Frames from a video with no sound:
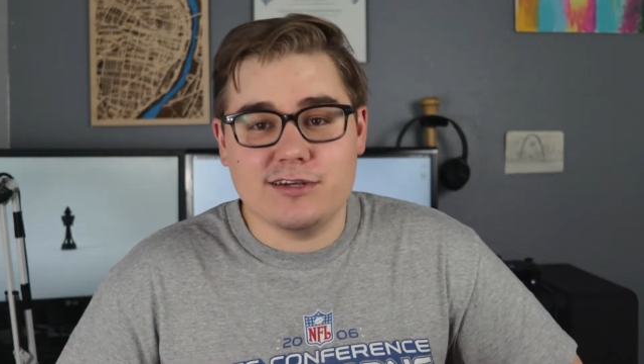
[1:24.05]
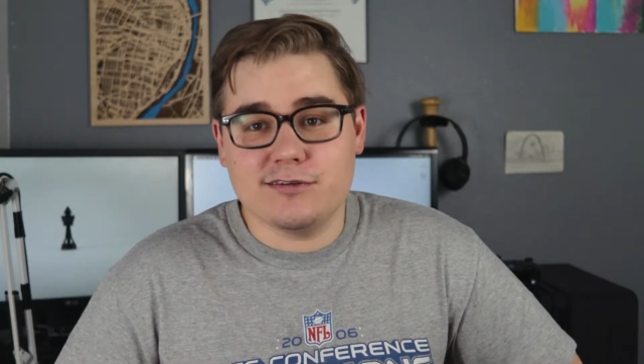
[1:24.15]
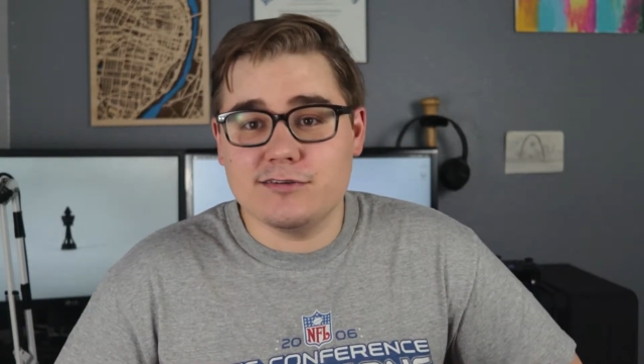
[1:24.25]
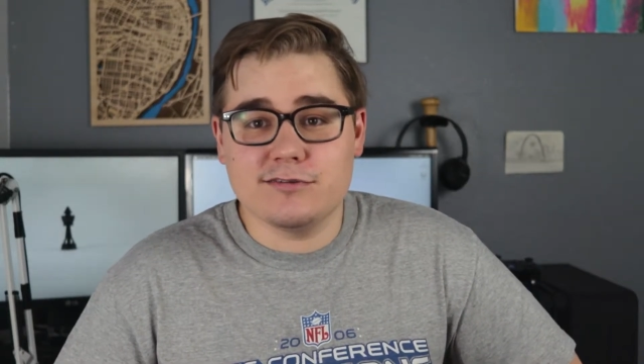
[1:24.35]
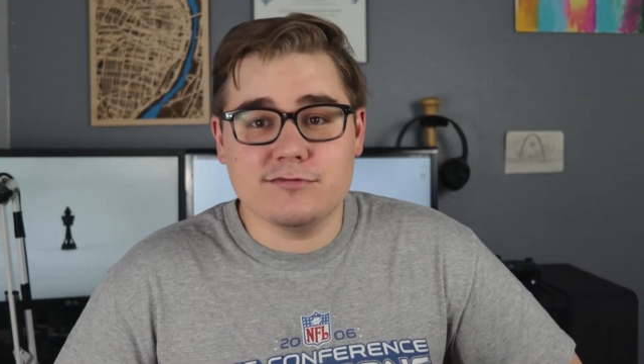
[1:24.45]

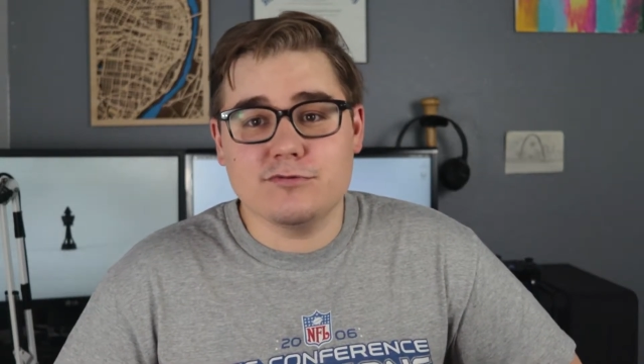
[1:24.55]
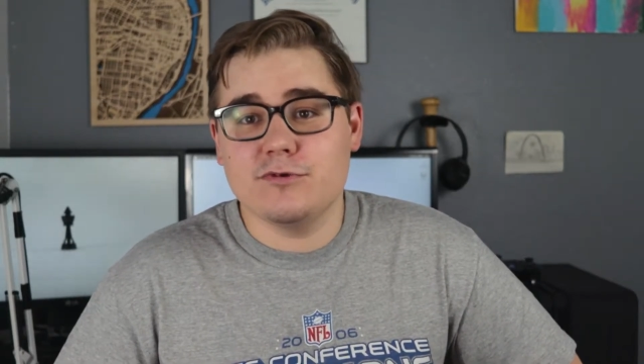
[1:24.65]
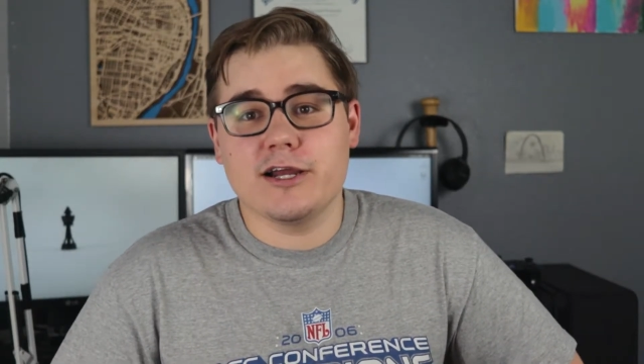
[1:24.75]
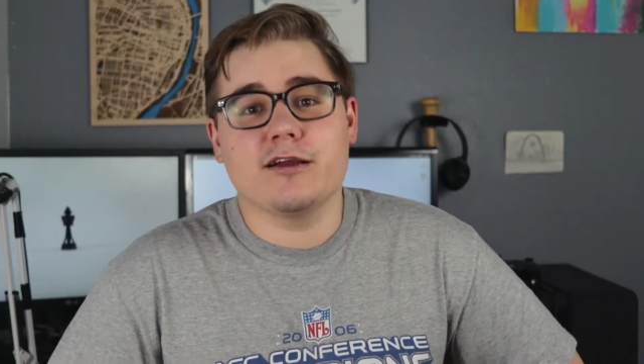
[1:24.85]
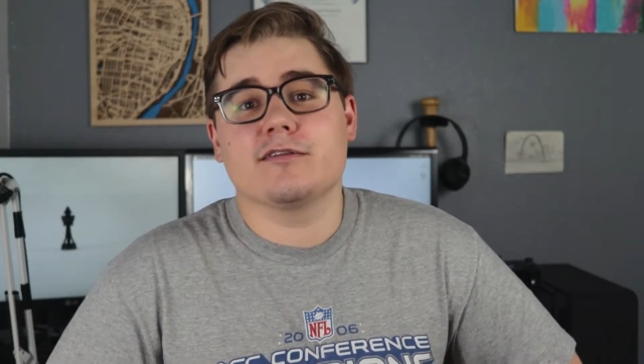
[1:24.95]
and
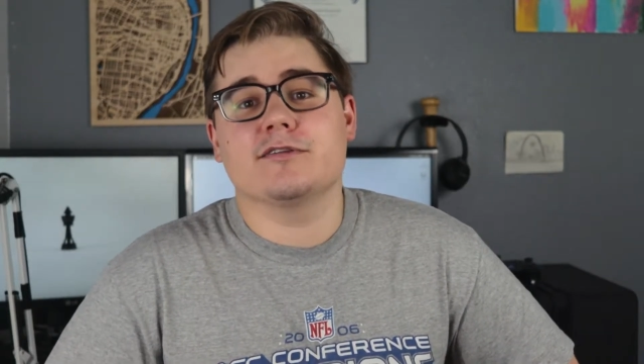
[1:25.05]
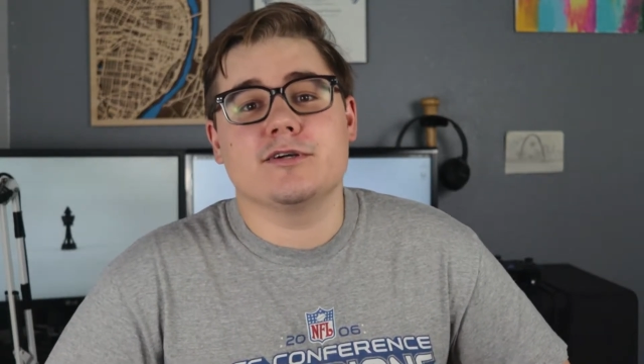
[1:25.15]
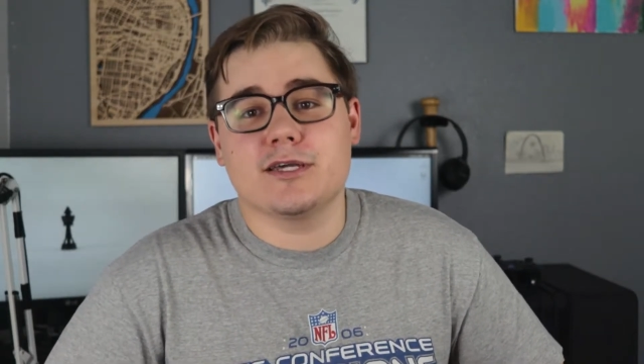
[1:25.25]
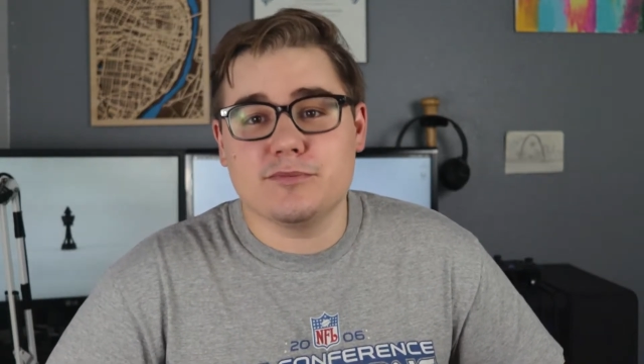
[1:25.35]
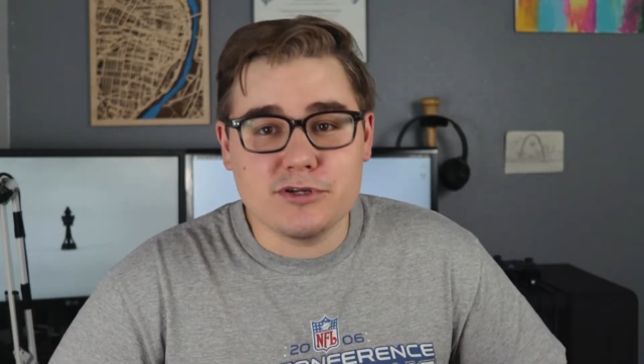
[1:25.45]
where the
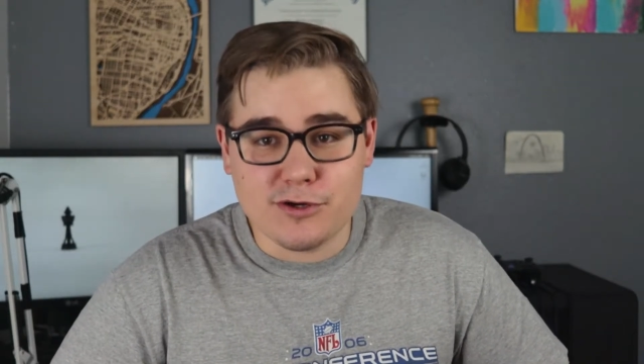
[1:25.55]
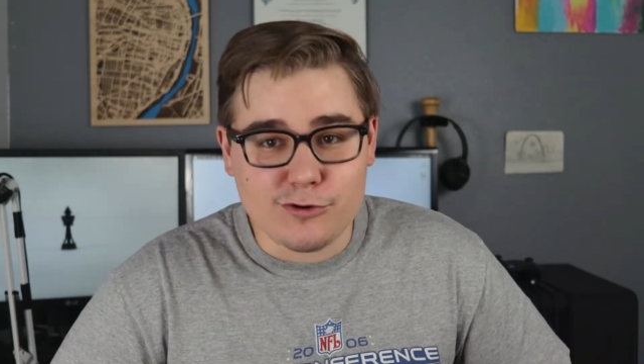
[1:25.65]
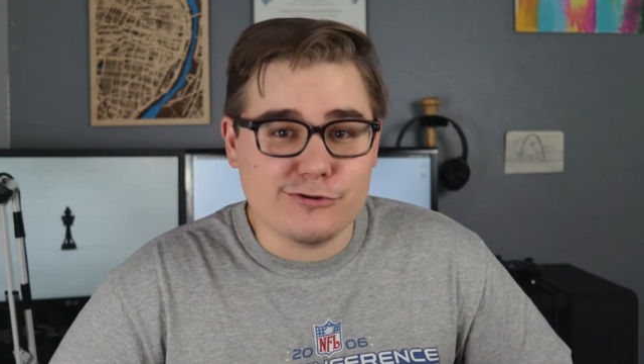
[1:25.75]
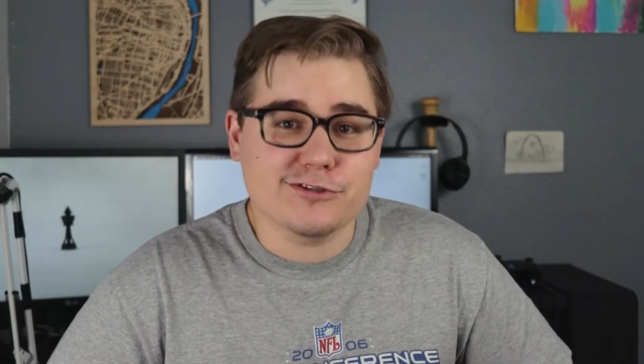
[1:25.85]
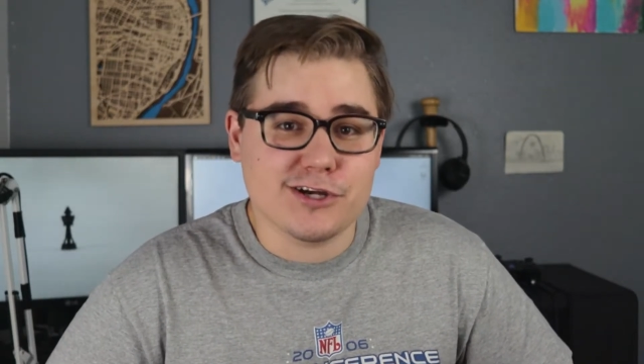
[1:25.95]
computing
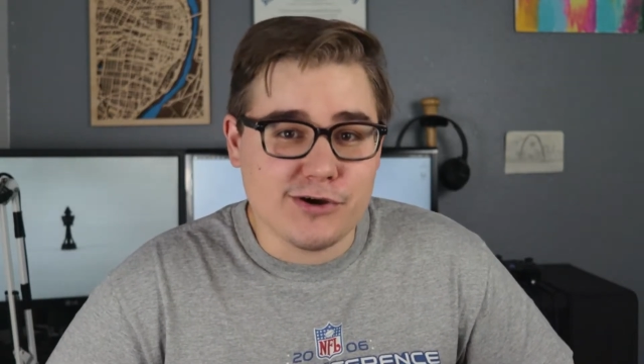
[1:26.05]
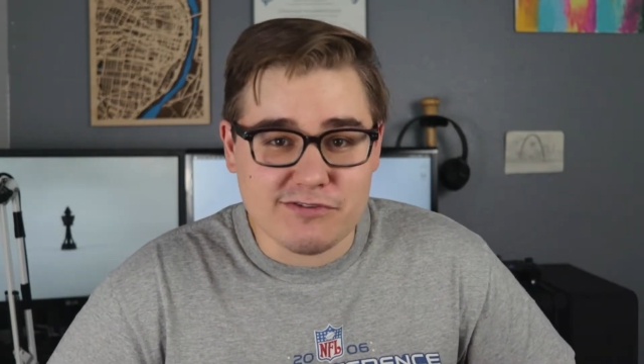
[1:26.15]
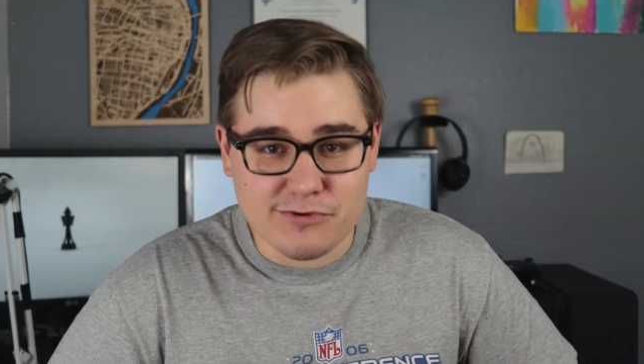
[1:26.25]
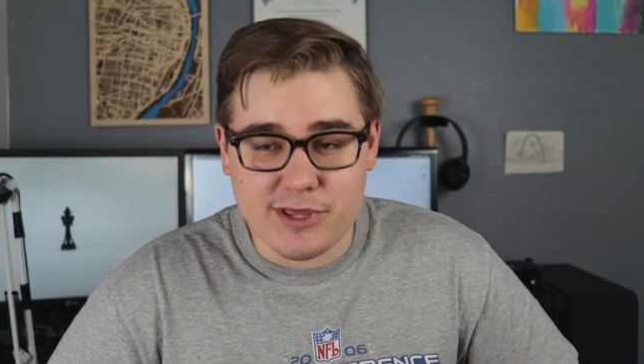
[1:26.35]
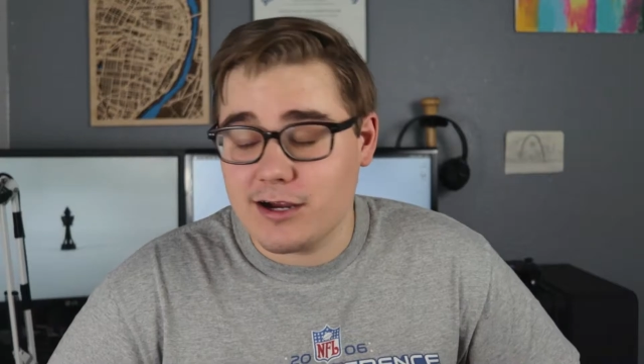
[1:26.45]
world is going
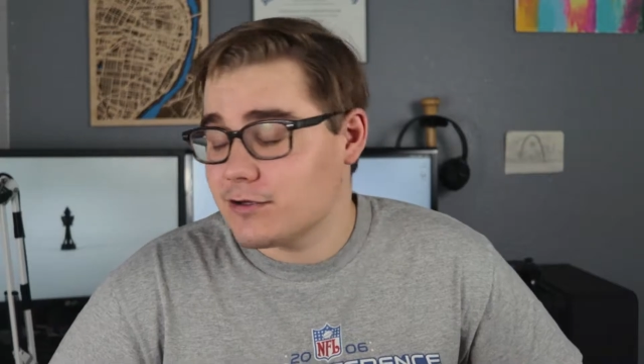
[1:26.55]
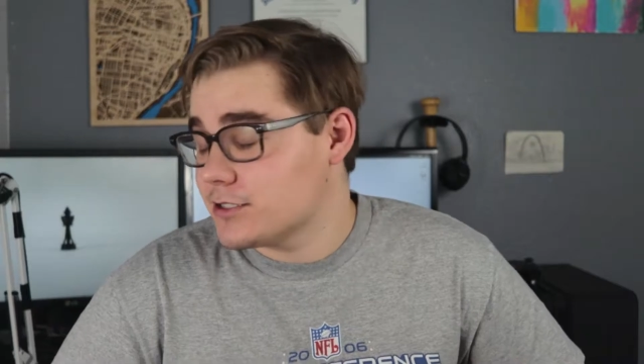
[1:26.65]
from there.